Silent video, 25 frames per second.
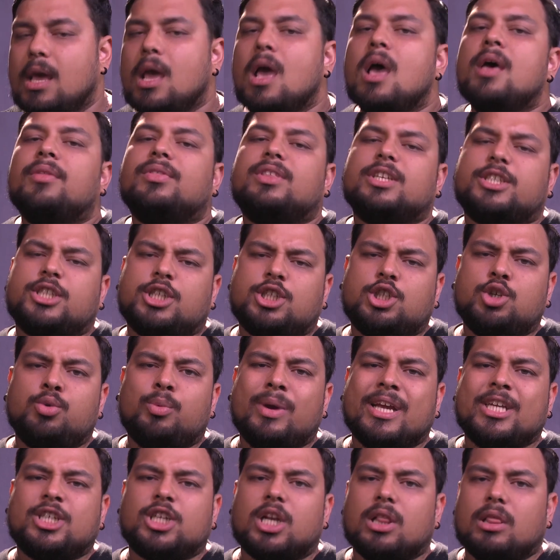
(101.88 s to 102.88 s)
The
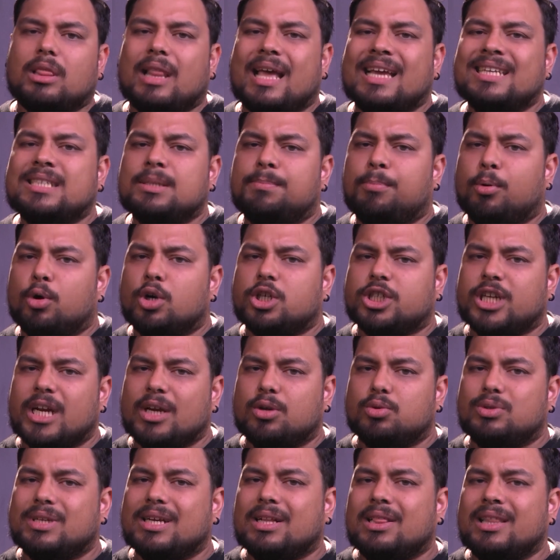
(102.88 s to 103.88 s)
situation led to
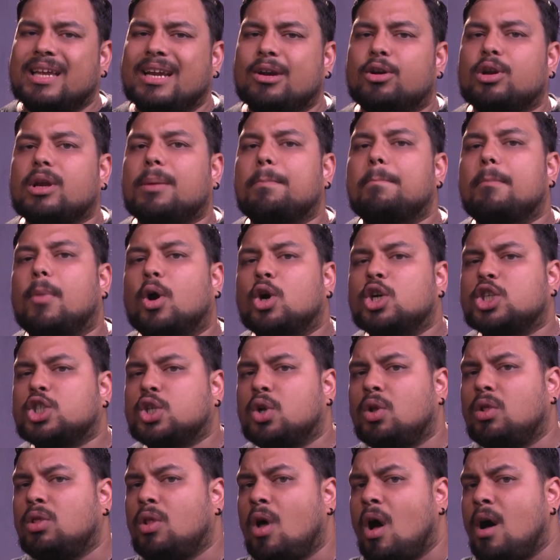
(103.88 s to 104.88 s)
Poroshenko declaring
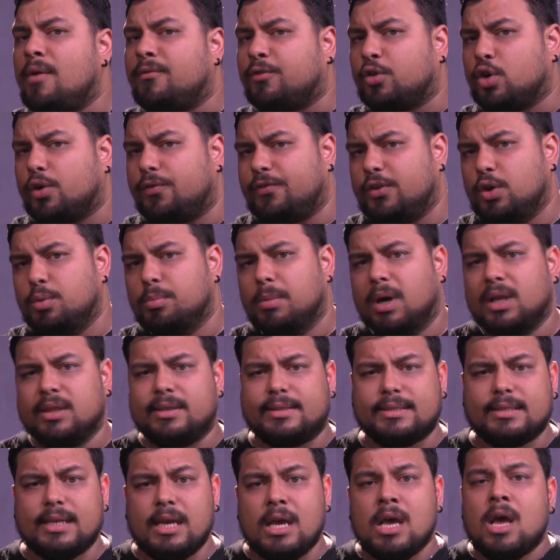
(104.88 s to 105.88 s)
martial law for a few
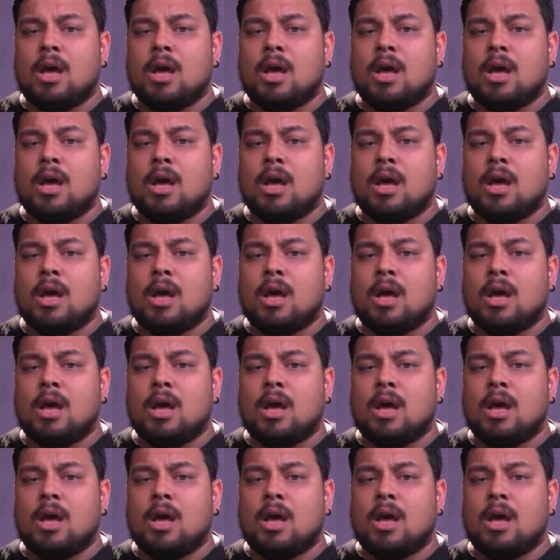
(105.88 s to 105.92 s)
months,